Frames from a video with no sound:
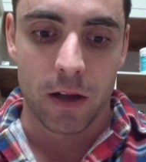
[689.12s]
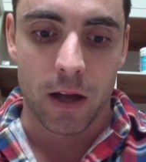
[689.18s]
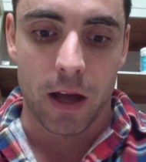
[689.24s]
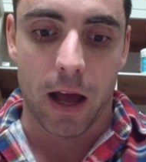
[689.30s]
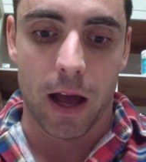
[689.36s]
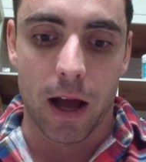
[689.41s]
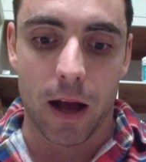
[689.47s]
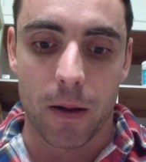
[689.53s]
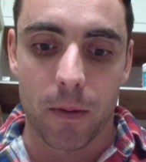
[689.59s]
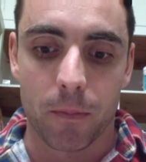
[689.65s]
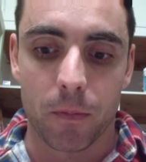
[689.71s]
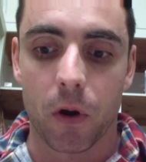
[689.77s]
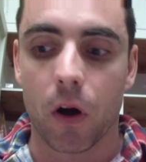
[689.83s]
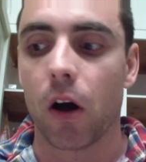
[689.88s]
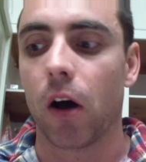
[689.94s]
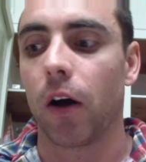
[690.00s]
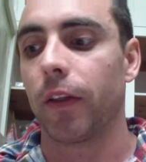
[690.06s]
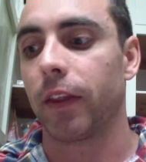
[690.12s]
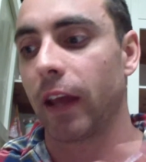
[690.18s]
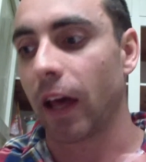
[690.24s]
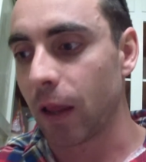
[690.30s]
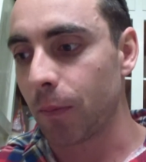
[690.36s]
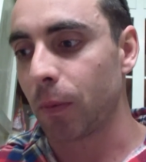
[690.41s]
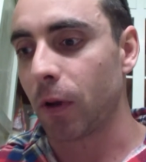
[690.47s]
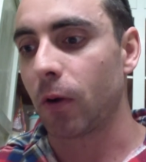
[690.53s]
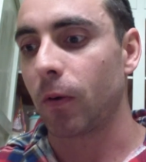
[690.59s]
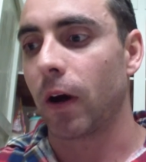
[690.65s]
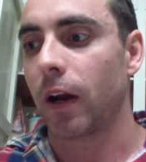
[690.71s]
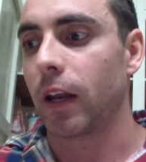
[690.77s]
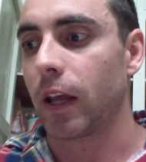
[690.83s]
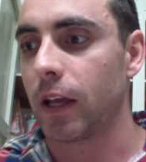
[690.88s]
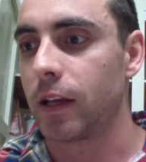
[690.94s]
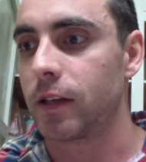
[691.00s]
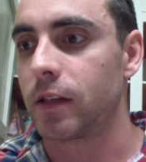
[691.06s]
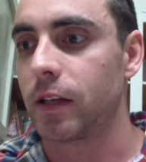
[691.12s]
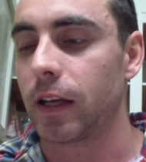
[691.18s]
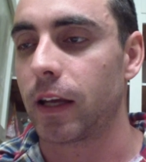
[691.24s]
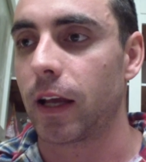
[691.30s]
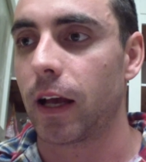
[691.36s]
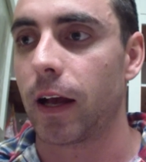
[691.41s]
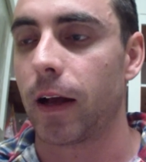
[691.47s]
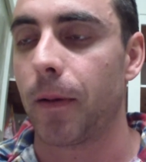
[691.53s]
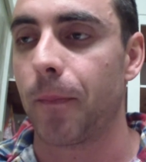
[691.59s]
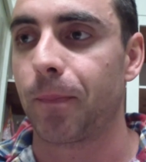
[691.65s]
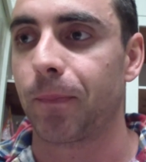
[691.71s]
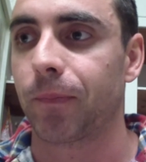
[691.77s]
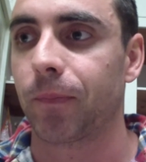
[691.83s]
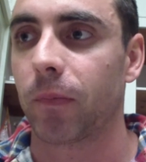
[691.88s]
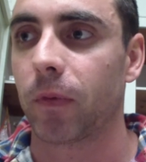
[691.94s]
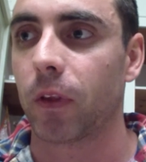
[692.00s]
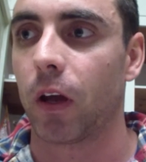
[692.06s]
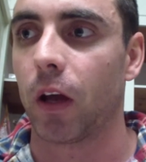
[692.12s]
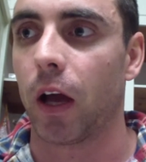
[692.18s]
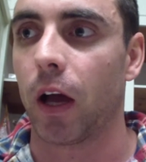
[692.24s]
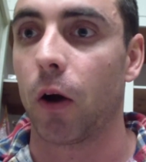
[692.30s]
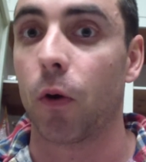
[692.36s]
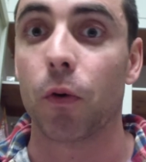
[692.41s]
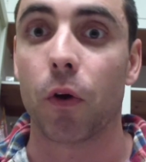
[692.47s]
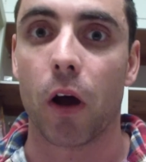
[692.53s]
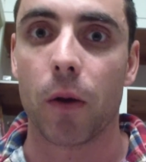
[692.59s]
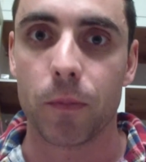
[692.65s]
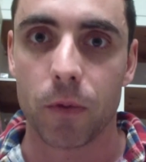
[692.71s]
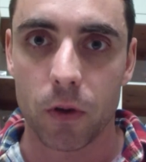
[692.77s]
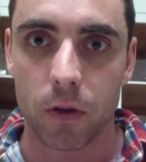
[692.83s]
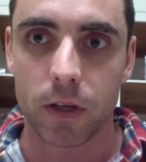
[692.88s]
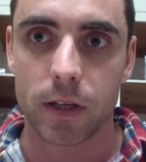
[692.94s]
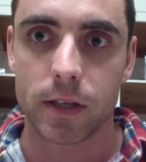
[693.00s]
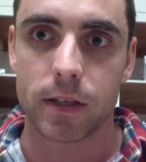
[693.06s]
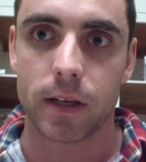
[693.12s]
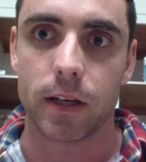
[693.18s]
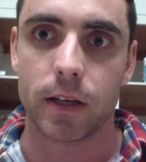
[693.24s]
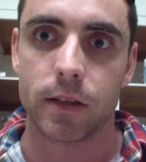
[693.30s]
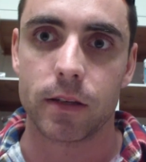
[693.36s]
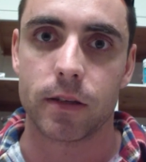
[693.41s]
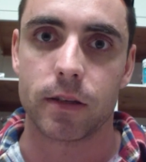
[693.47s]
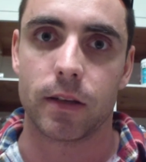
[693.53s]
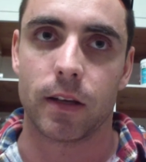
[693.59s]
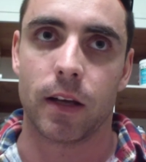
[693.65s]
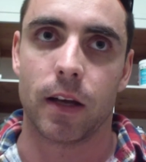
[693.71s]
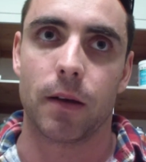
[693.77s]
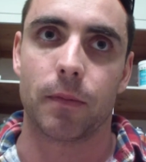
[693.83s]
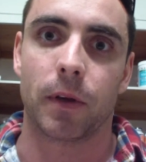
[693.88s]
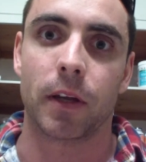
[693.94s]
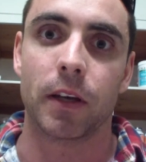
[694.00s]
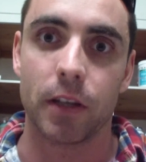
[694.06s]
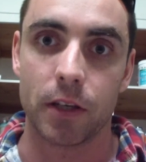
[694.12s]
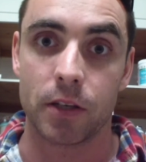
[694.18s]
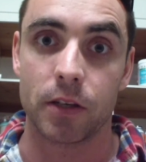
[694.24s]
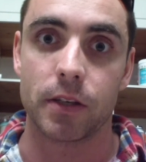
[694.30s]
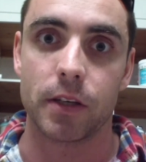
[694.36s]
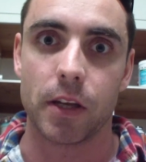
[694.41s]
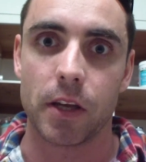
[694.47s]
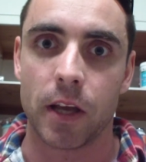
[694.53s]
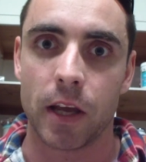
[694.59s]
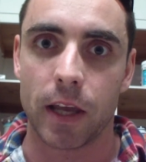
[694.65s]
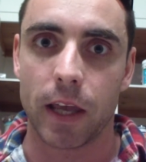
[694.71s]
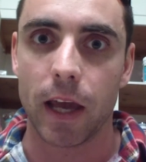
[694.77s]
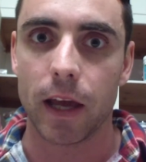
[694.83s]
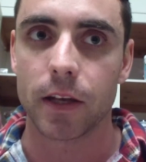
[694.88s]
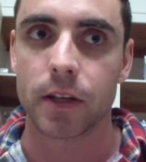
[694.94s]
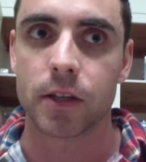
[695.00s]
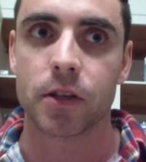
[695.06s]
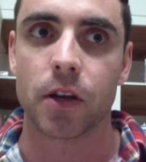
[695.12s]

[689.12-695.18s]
And the other big one is the autoimmune disease conditions that you can get.